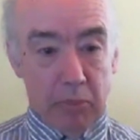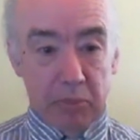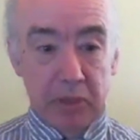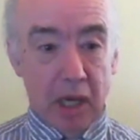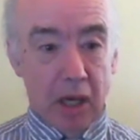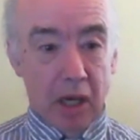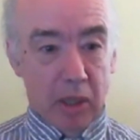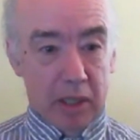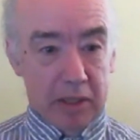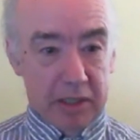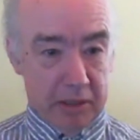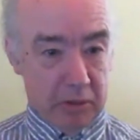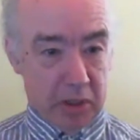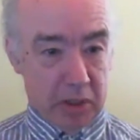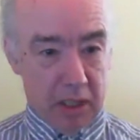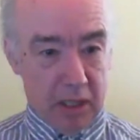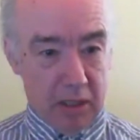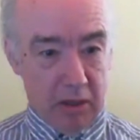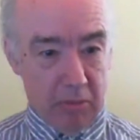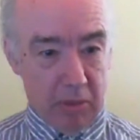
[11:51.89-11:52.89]
No, I don't
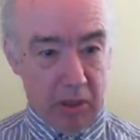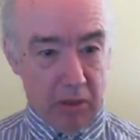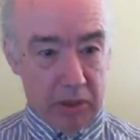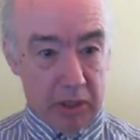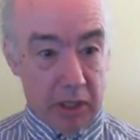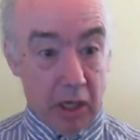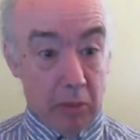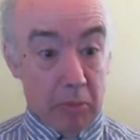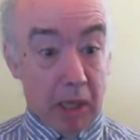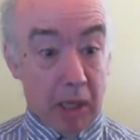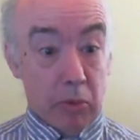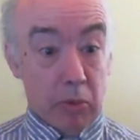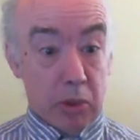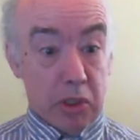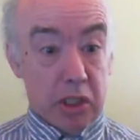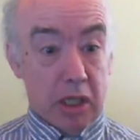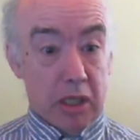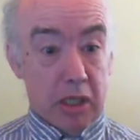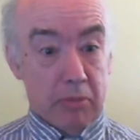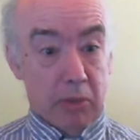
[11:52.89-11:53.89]
cheer them on at home. I will
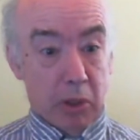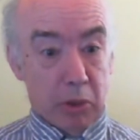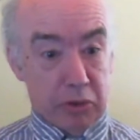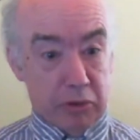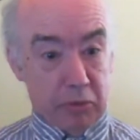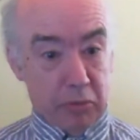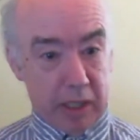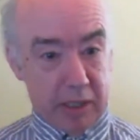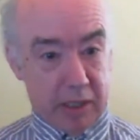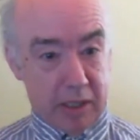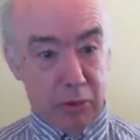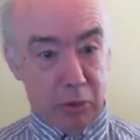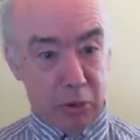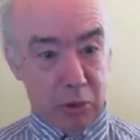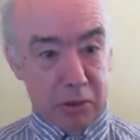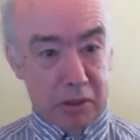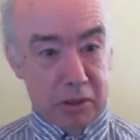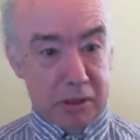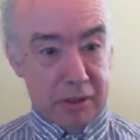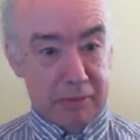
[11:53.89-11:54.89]
cheer them on the race
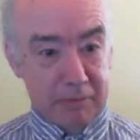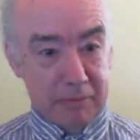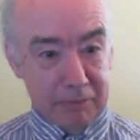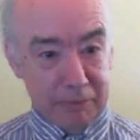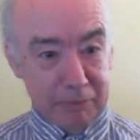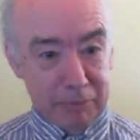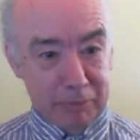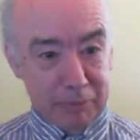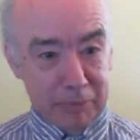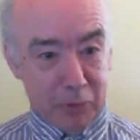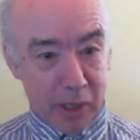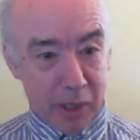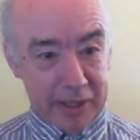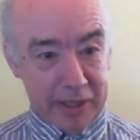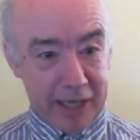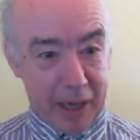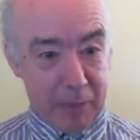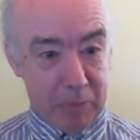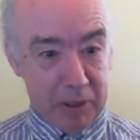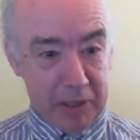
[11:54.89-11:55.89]
course, quite
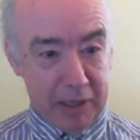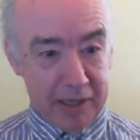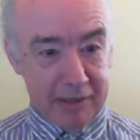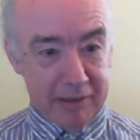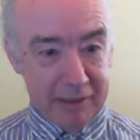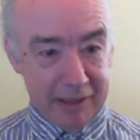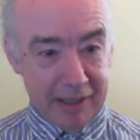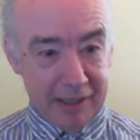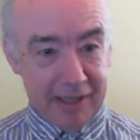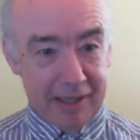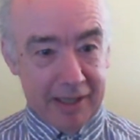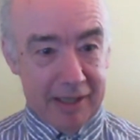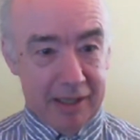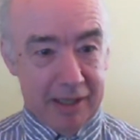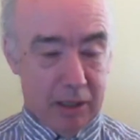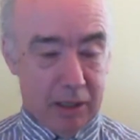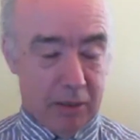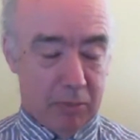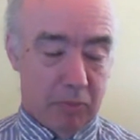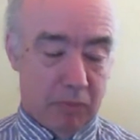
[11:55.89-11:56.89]
happily,
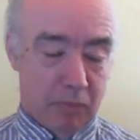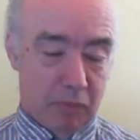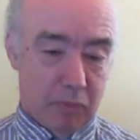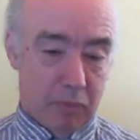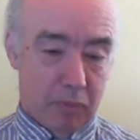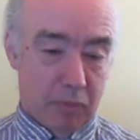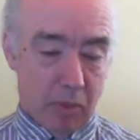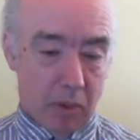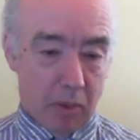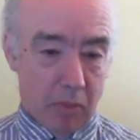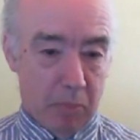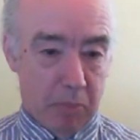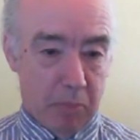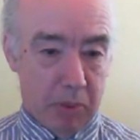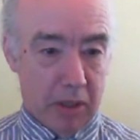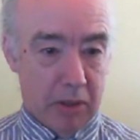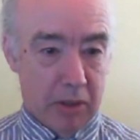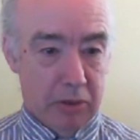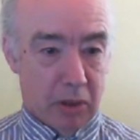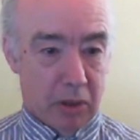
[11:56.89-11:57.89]

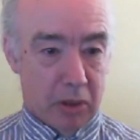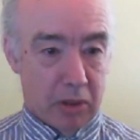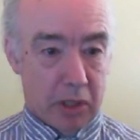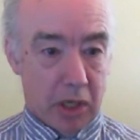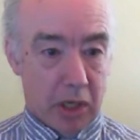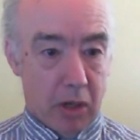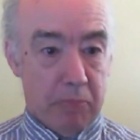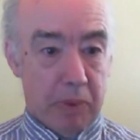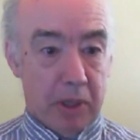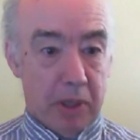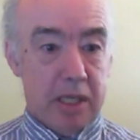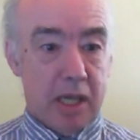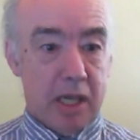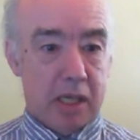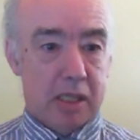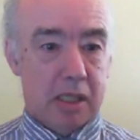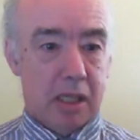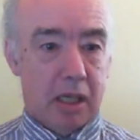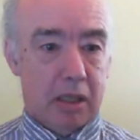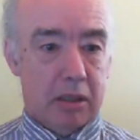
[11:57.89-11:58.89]
but not at home. But
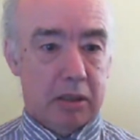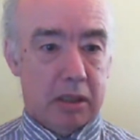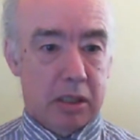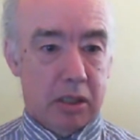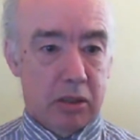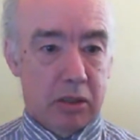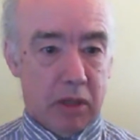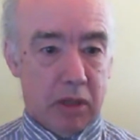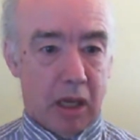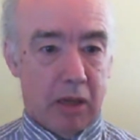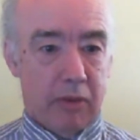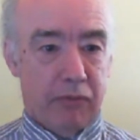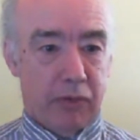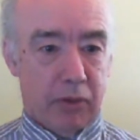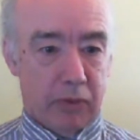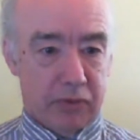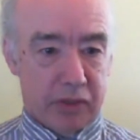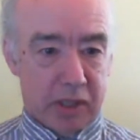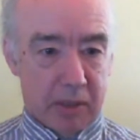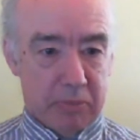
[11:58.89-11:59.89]
yes, I do get
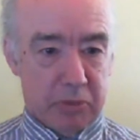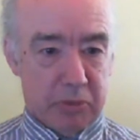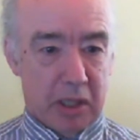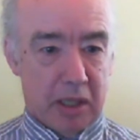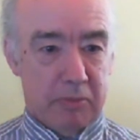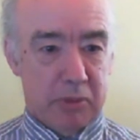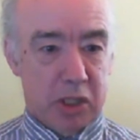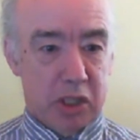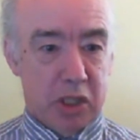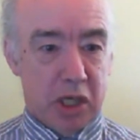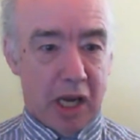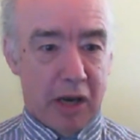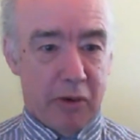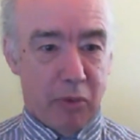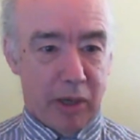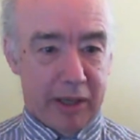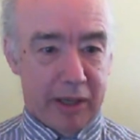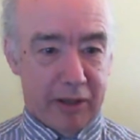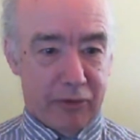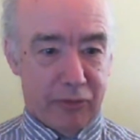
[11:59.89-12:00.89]
involved sometimes.
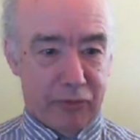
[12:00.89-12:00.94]
Generally, it's